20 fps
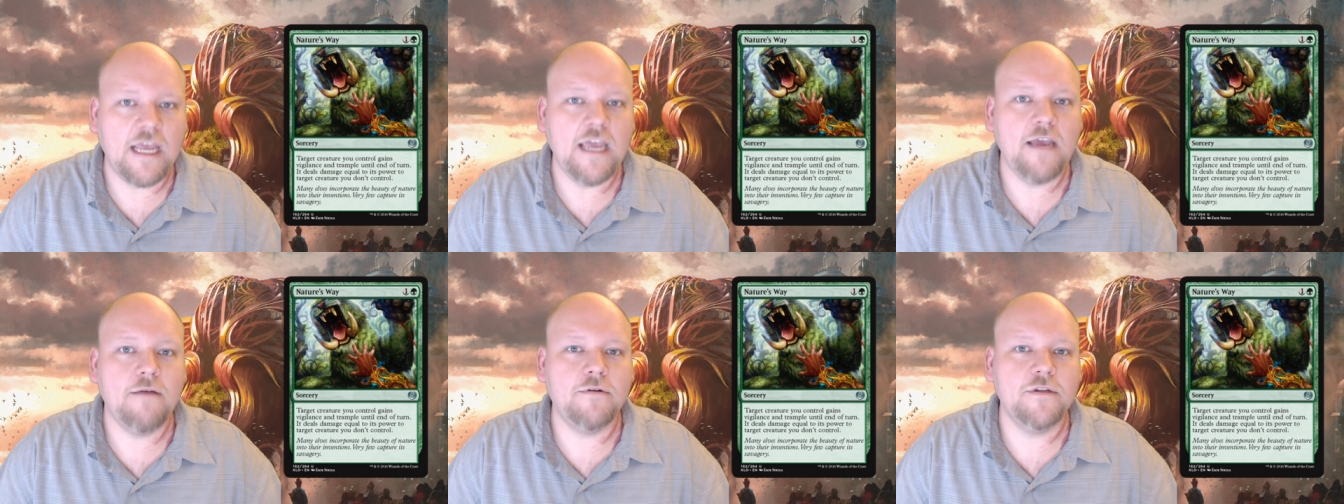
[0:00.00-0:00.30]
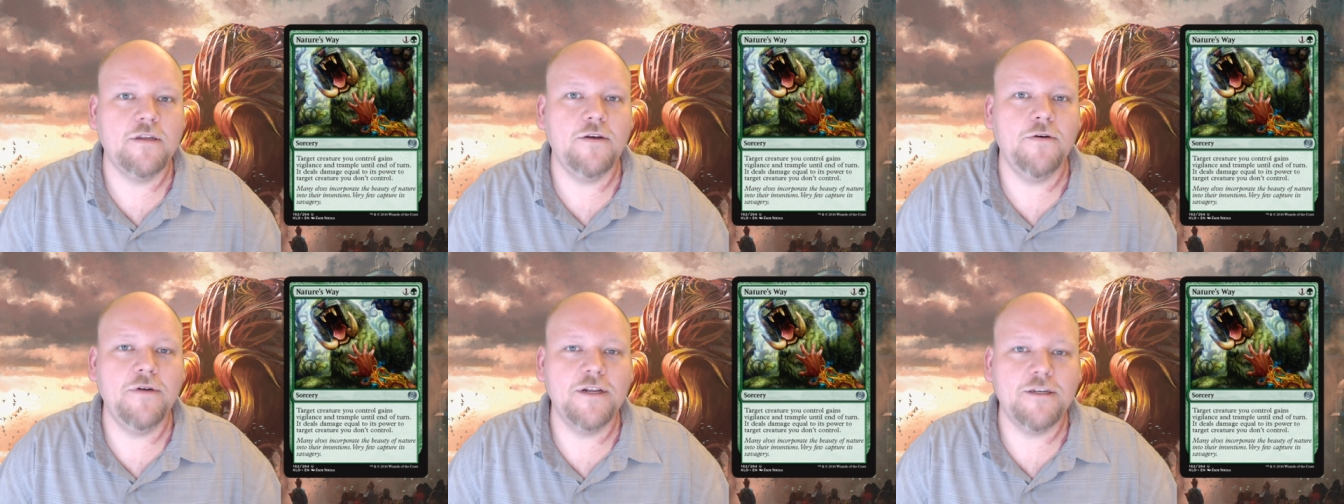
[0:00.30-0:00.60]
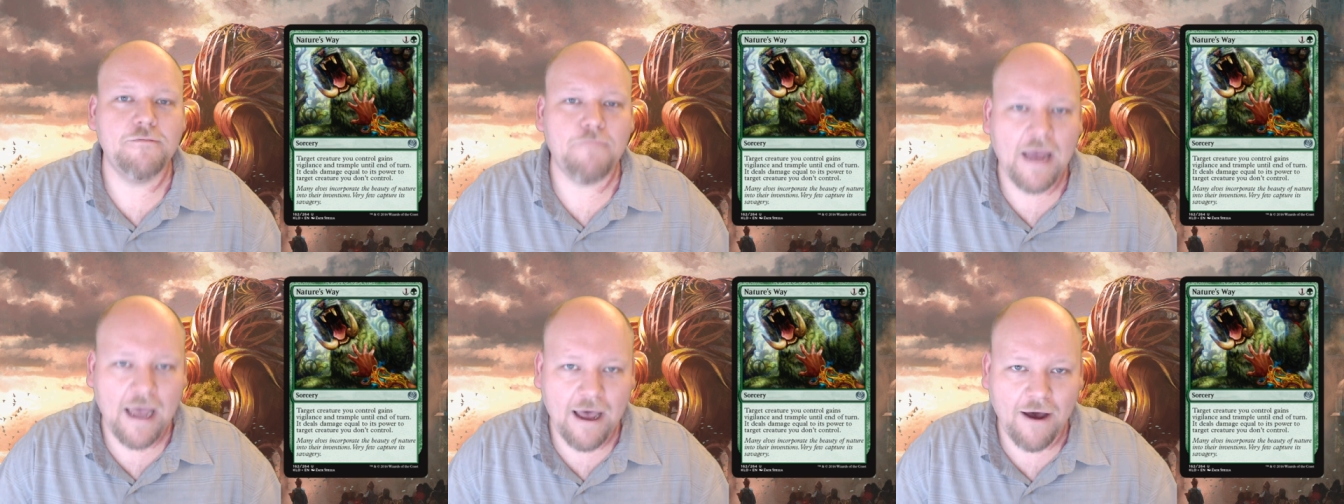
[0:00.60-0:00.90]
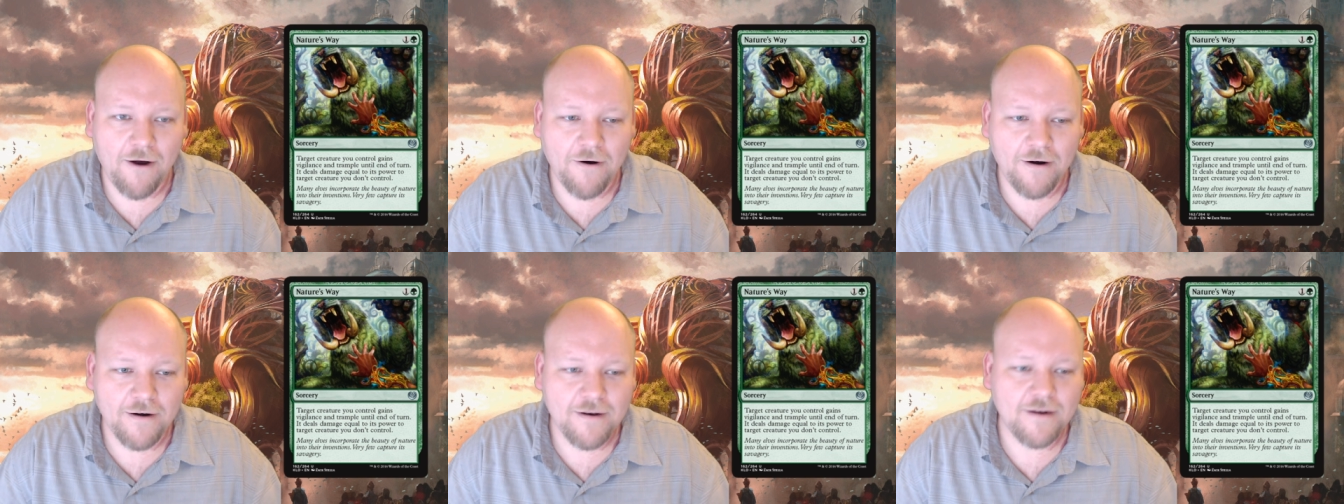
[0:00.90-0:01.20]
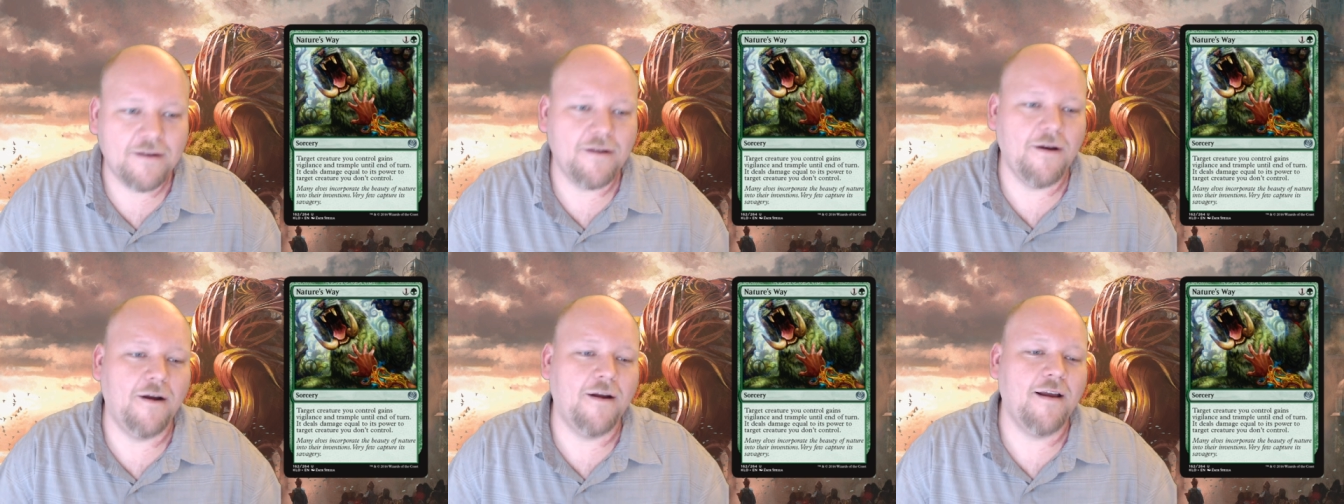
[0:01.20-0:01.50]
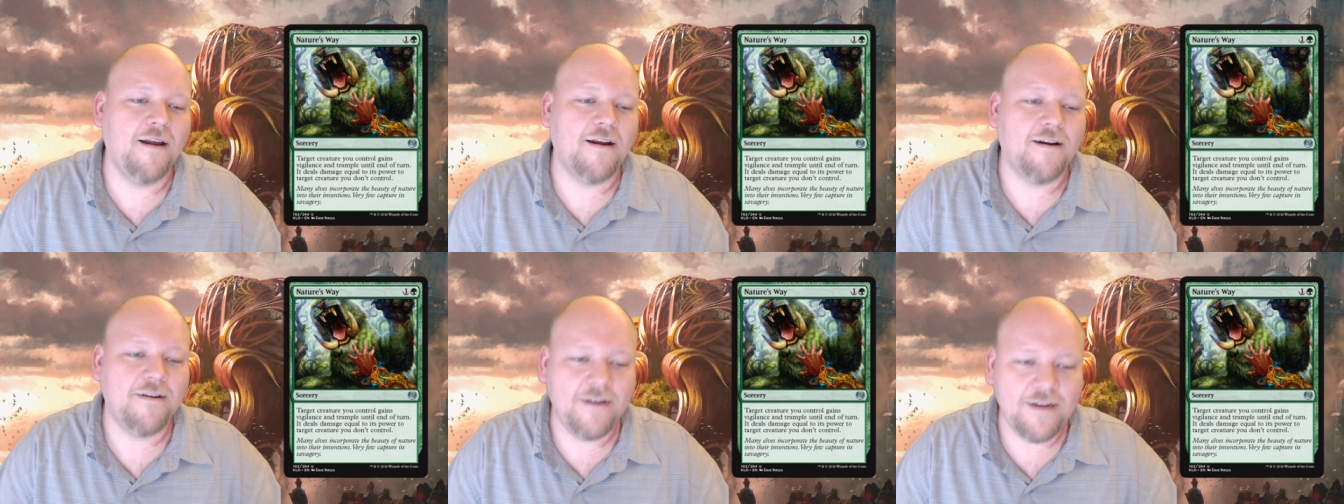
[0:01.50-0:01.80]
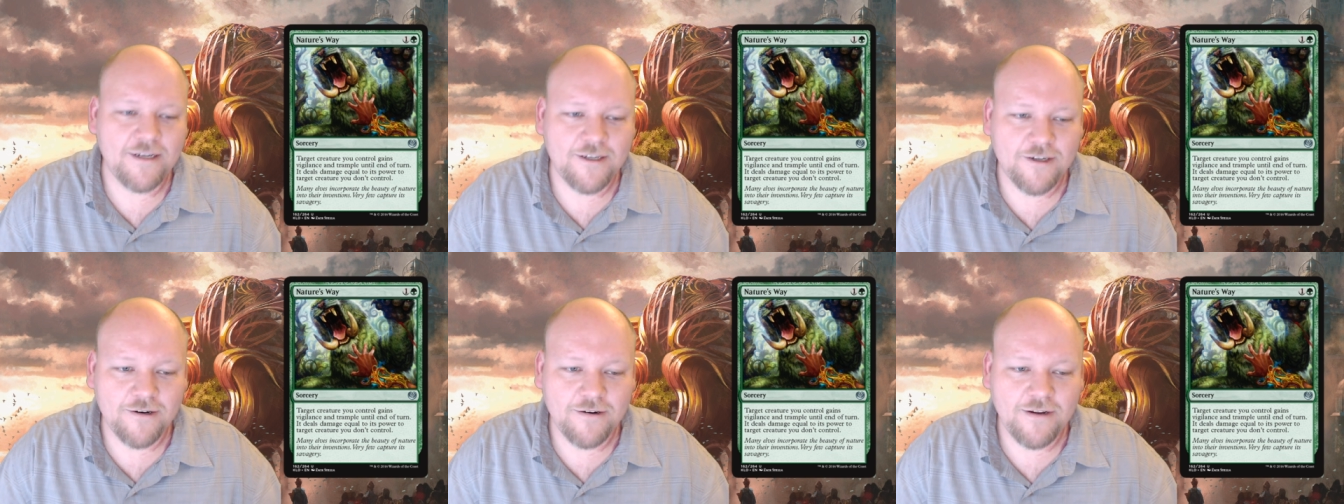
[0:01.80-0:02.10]
equal to its power to target
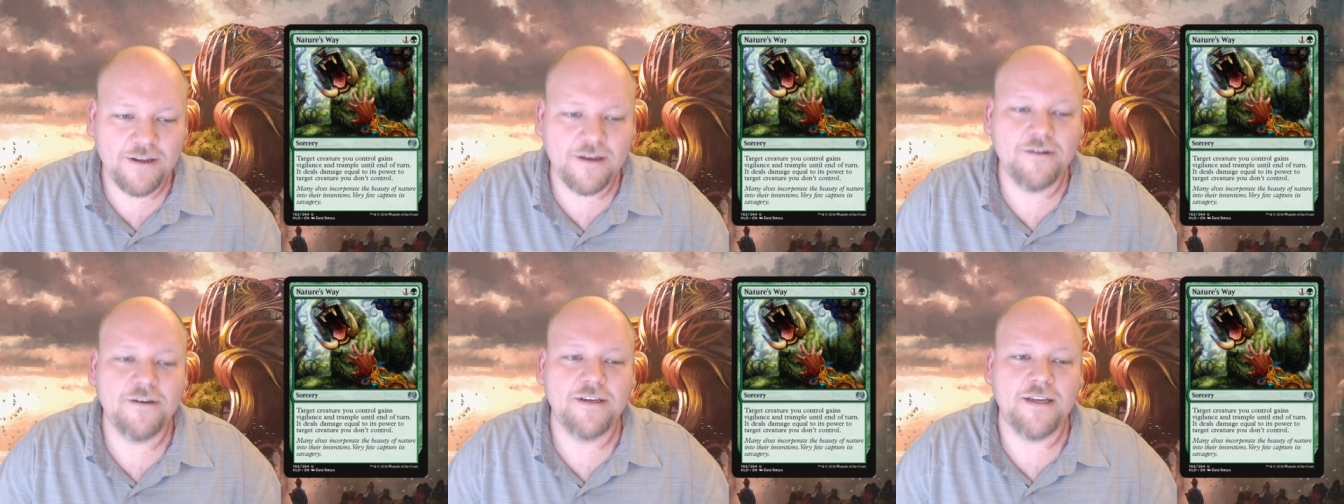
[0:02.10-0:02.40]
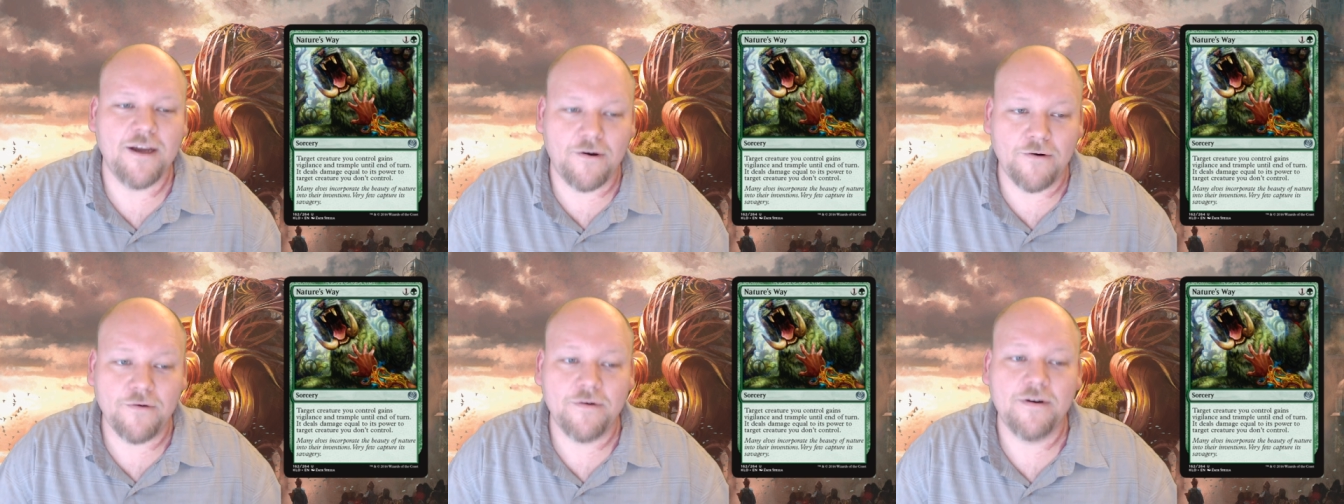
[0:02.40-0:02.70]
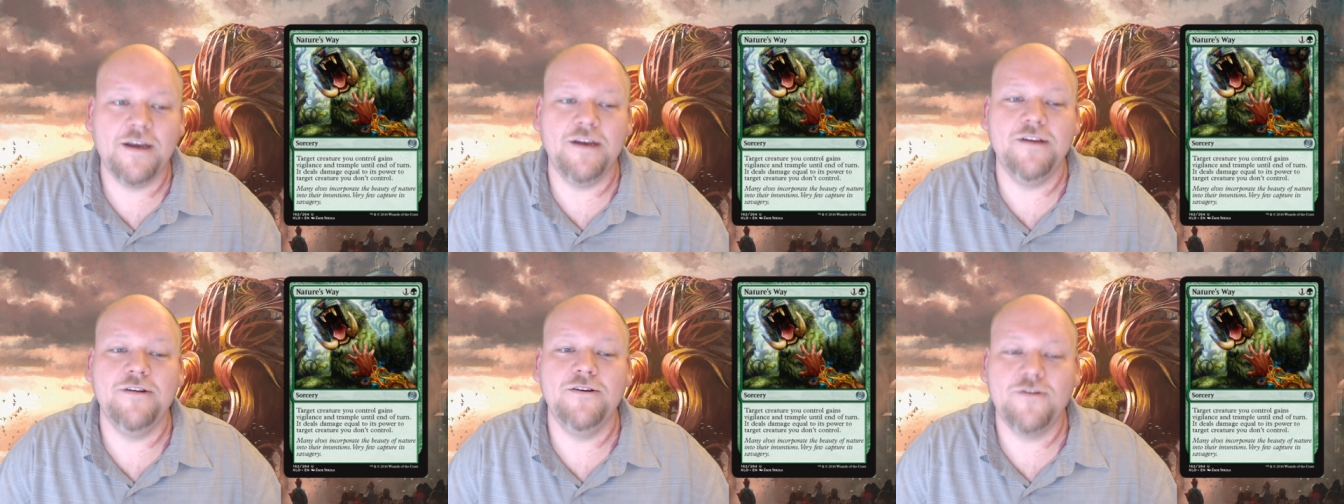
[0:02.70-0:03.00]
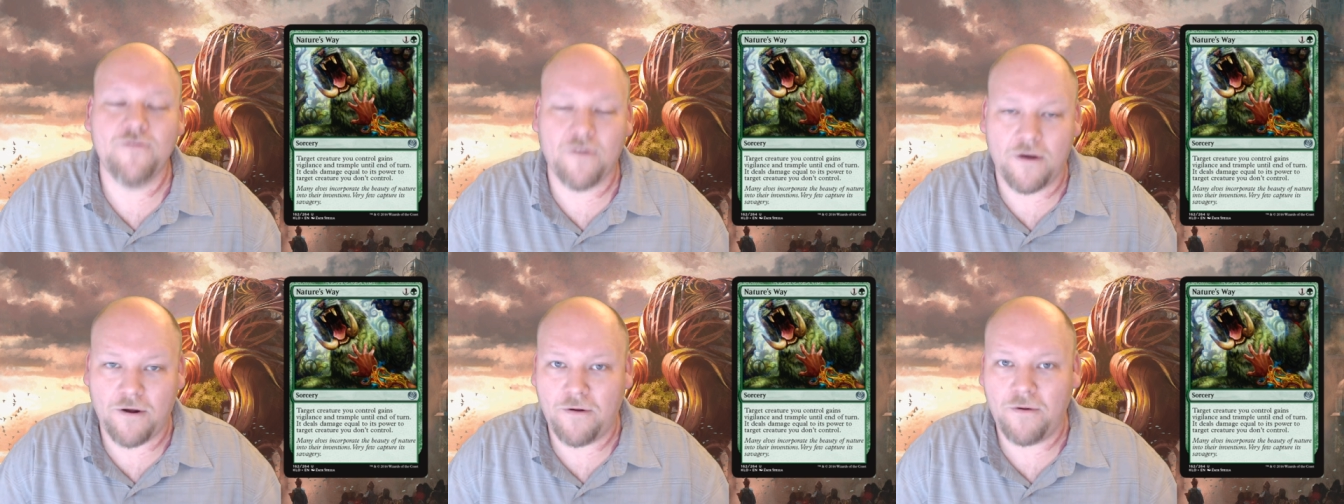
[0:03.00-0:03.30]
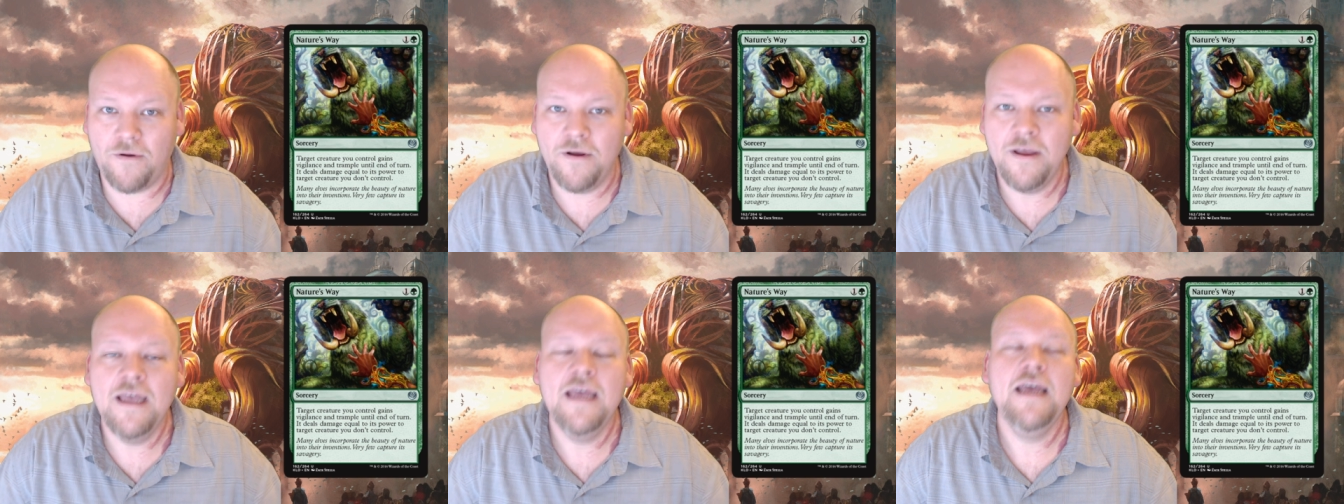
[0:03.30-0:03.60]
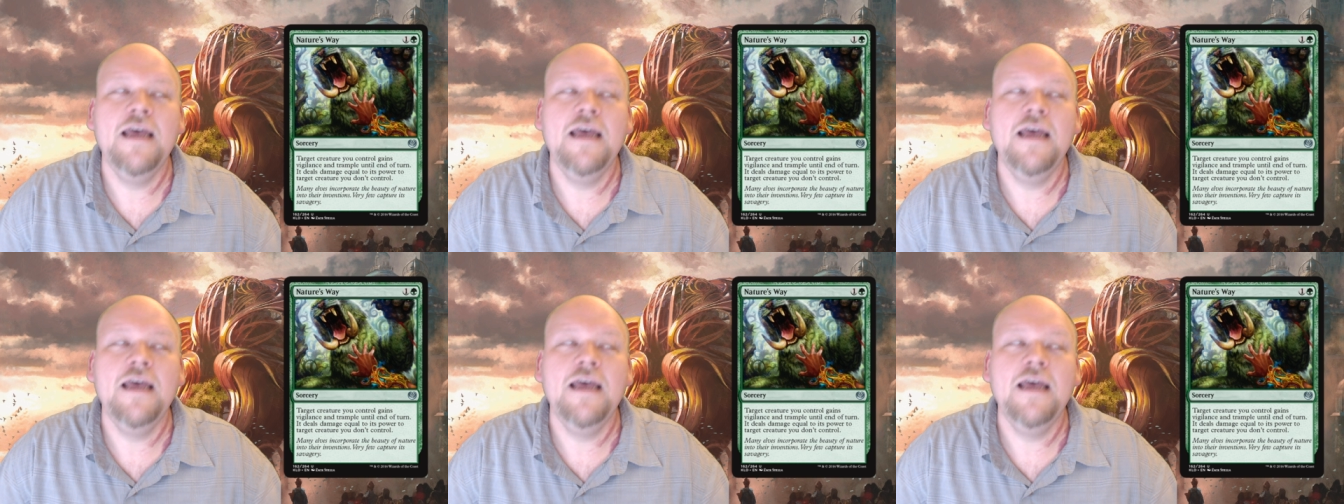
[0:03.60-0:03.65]
creature you don't control.